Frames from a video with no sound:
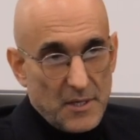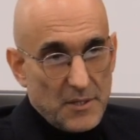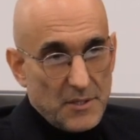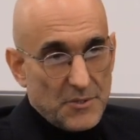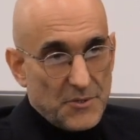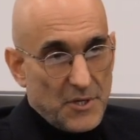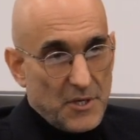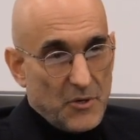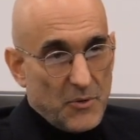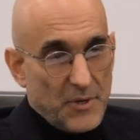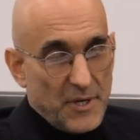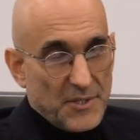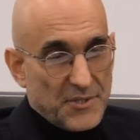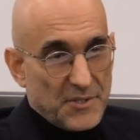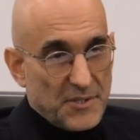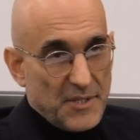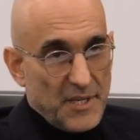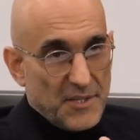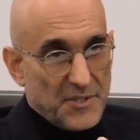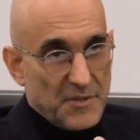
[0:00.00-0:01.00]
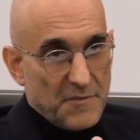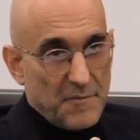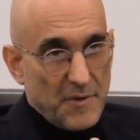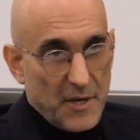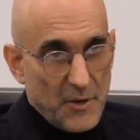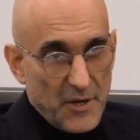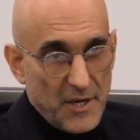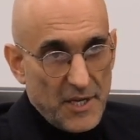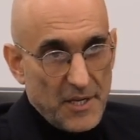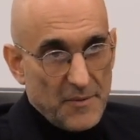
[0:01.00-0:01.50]
So it's
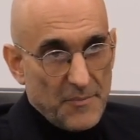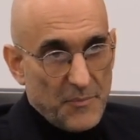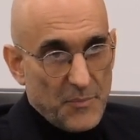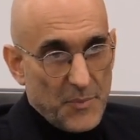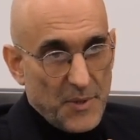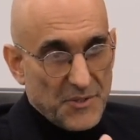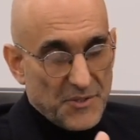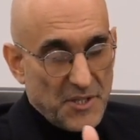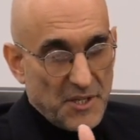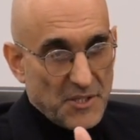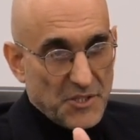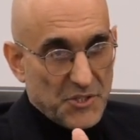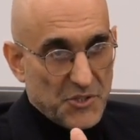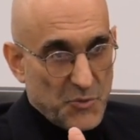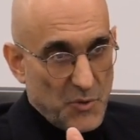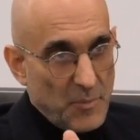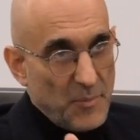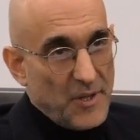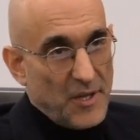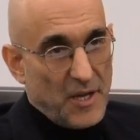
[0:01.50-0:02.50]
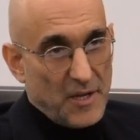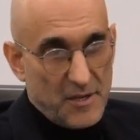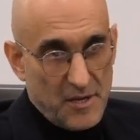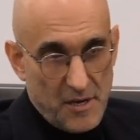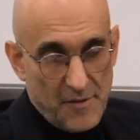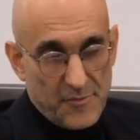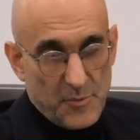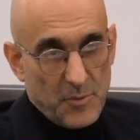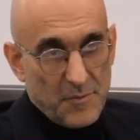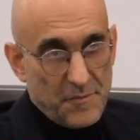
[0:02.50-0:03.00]
an extremely
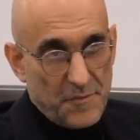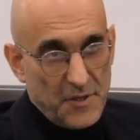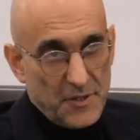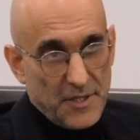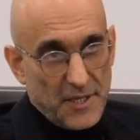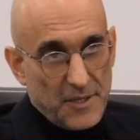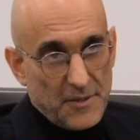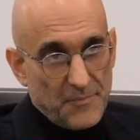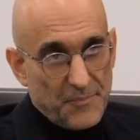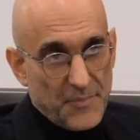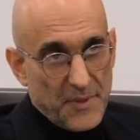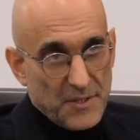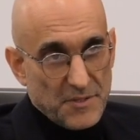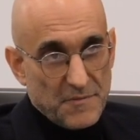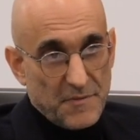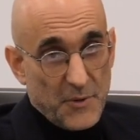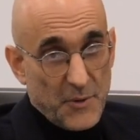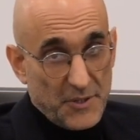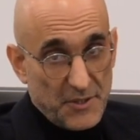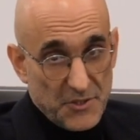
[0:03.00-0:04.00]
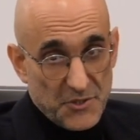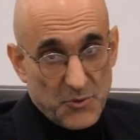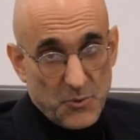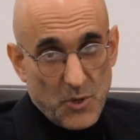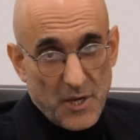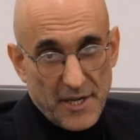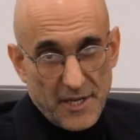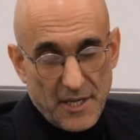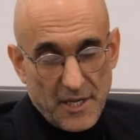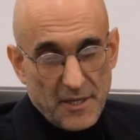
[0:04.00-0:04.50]
uncomfortable feeling. It's very
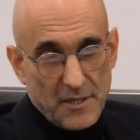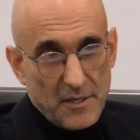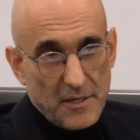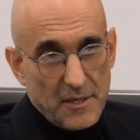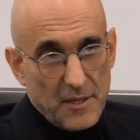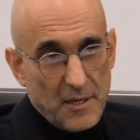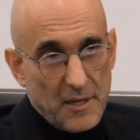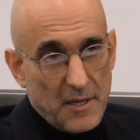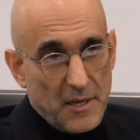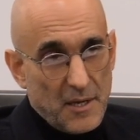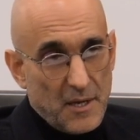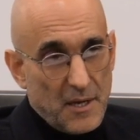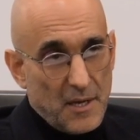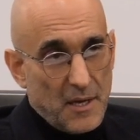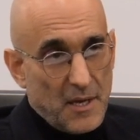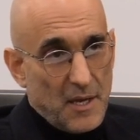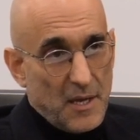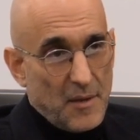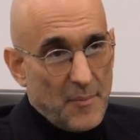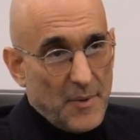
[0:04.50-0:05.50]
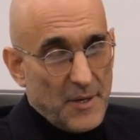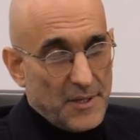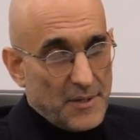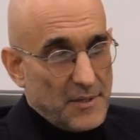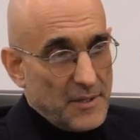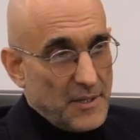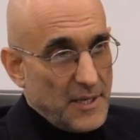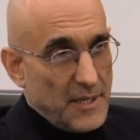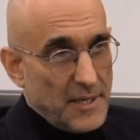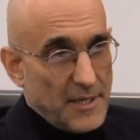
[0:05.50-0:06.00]
disquieting. But,
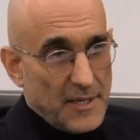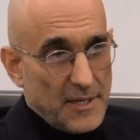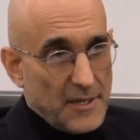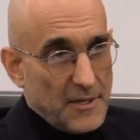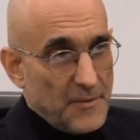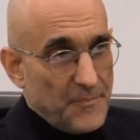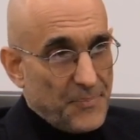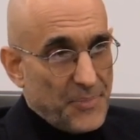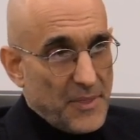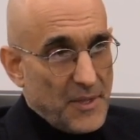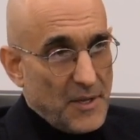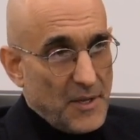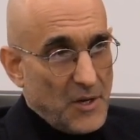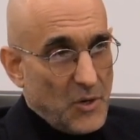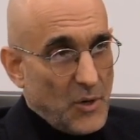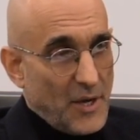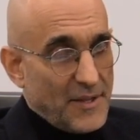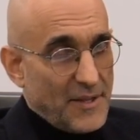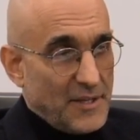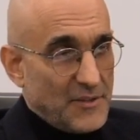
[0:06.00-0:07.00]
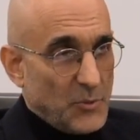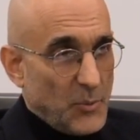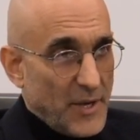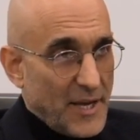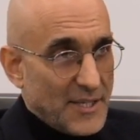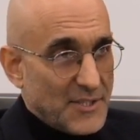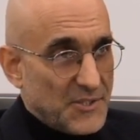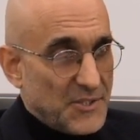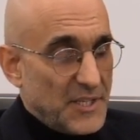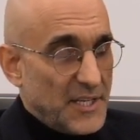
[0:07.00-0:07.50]
the way
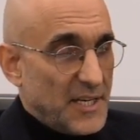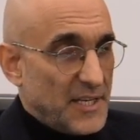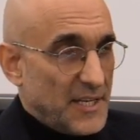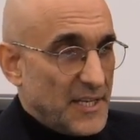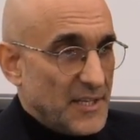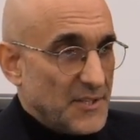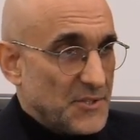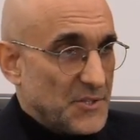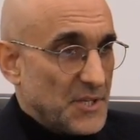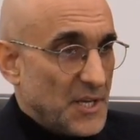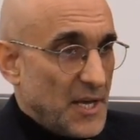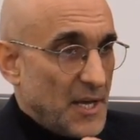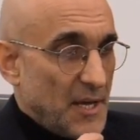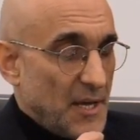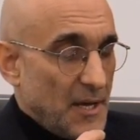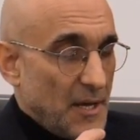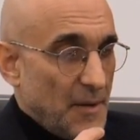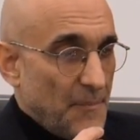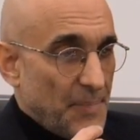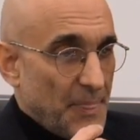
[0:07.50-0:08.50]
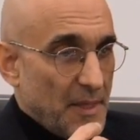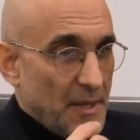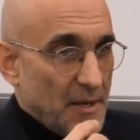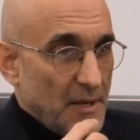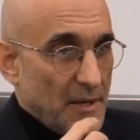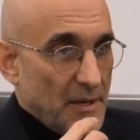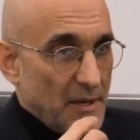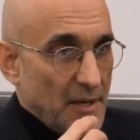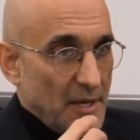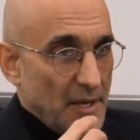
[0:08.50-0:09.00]
I see it is,
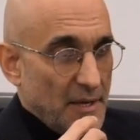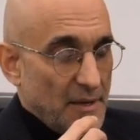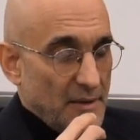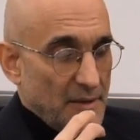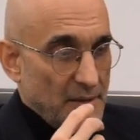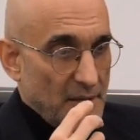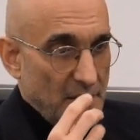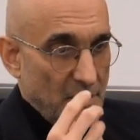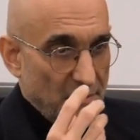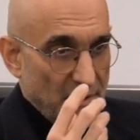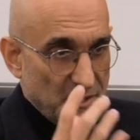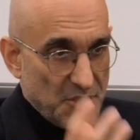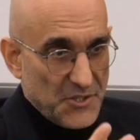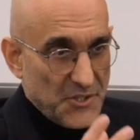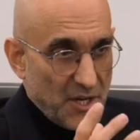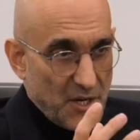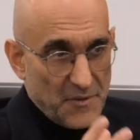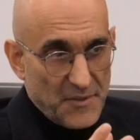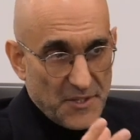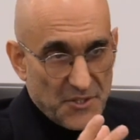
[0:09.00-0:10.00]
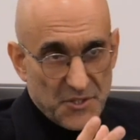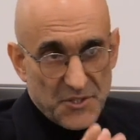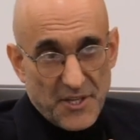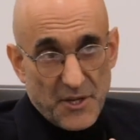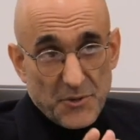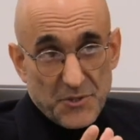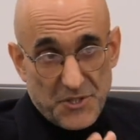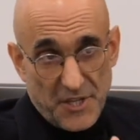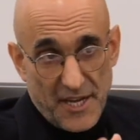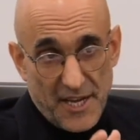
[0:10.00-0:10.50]
this is
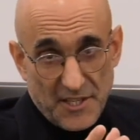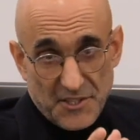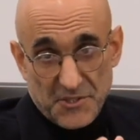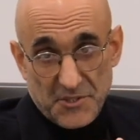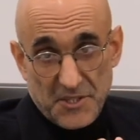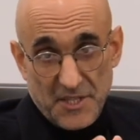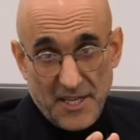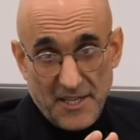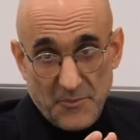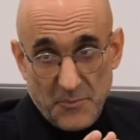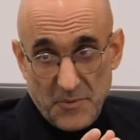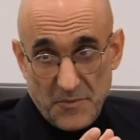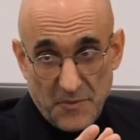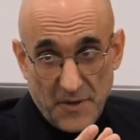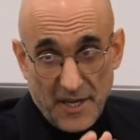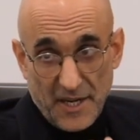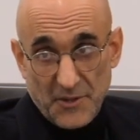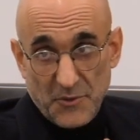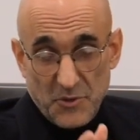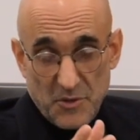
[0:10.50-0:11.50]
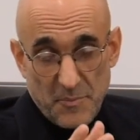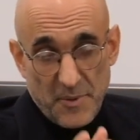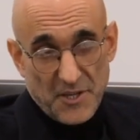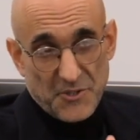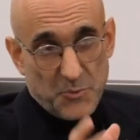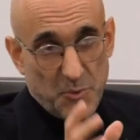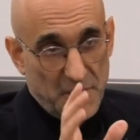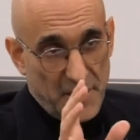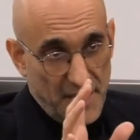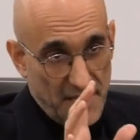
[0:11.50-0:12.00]
their chance, and we've got to do the
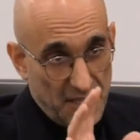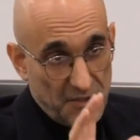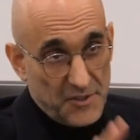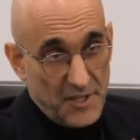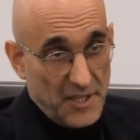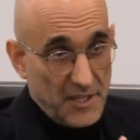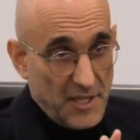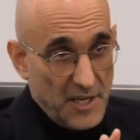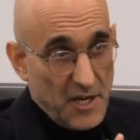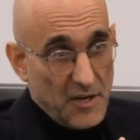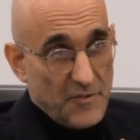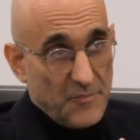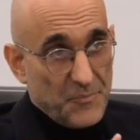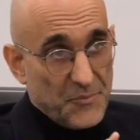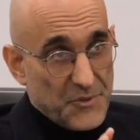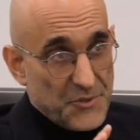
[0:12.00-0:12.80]
best we can to take care of them.